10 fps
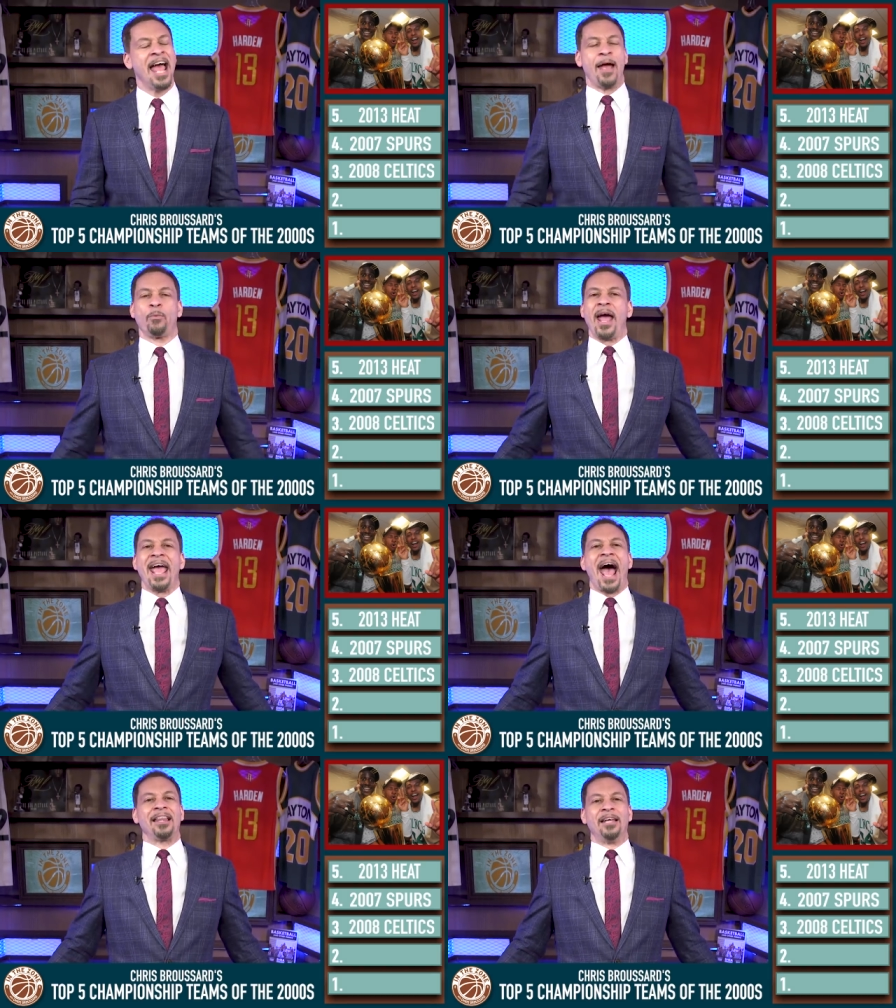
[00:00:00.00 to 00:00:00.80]
And
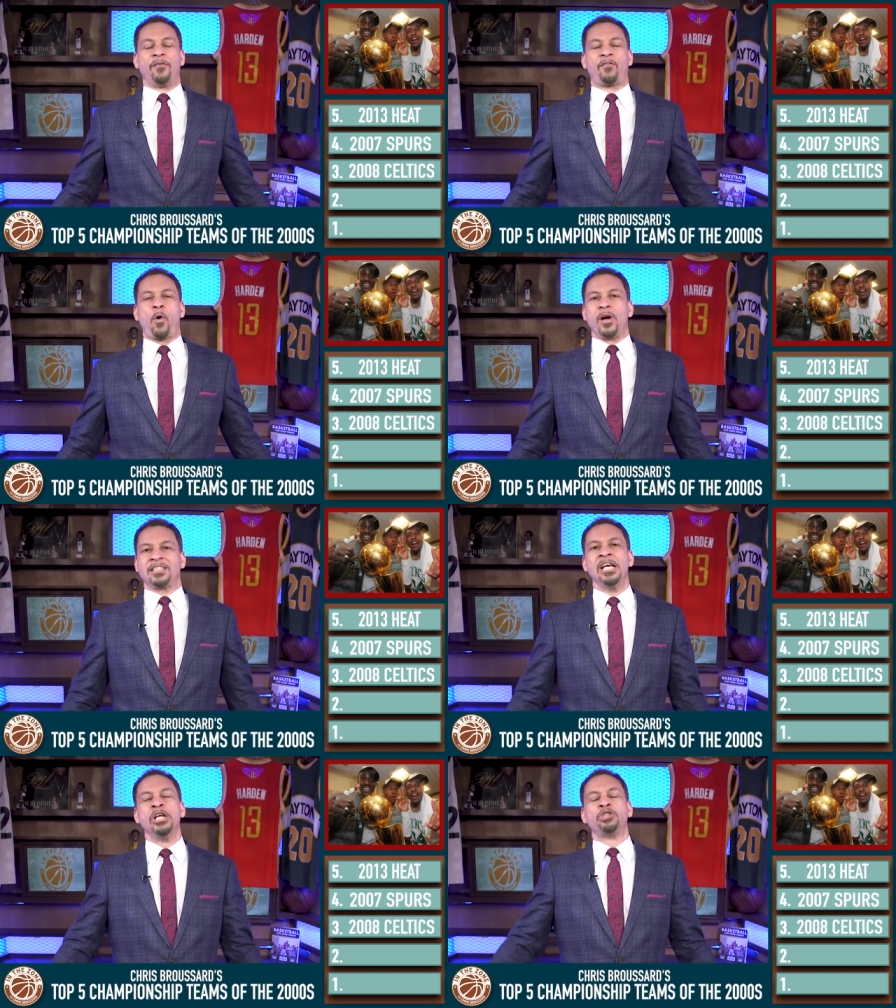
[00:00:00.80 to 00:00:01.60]
Ray Allen, of
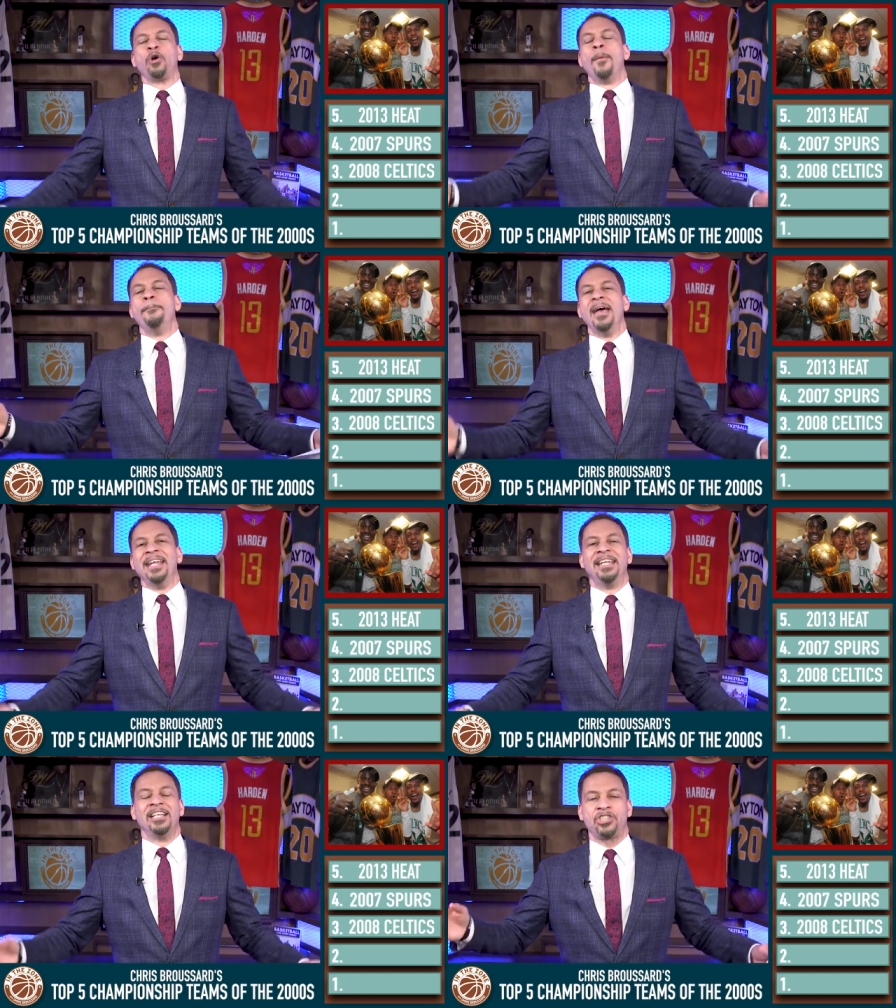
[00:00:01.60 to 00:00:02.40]
course,
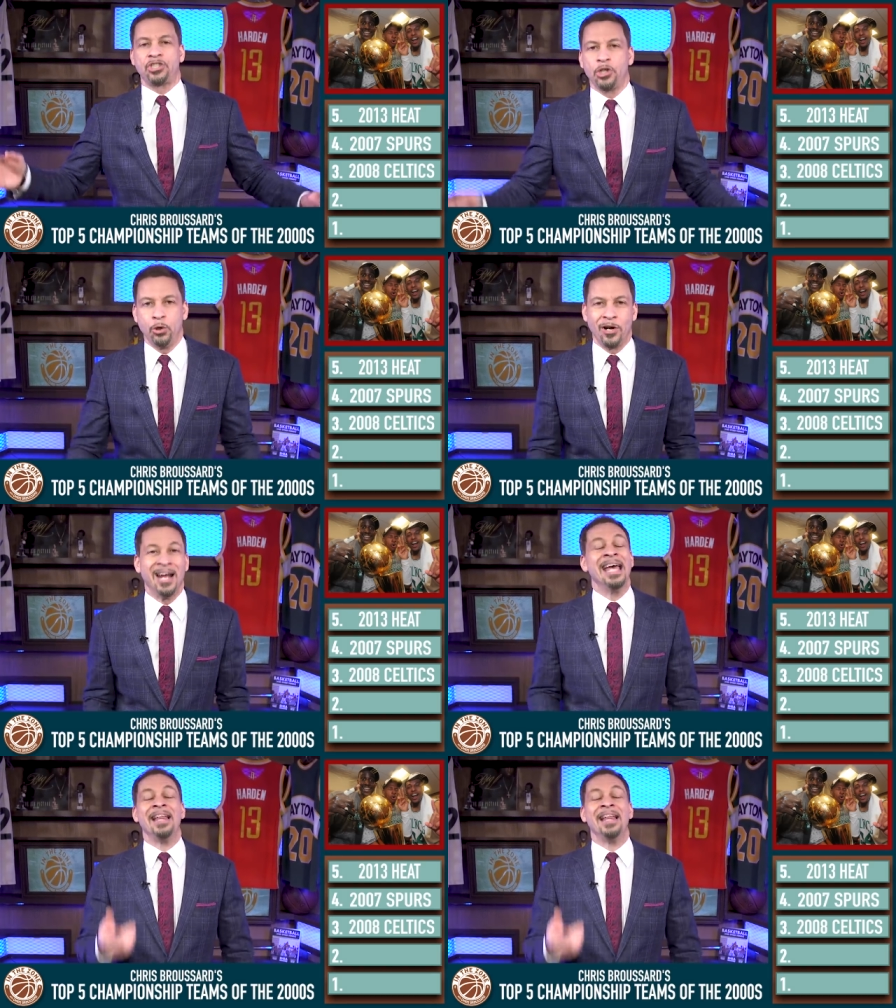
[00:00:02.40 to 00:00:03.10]
tremendous shooter.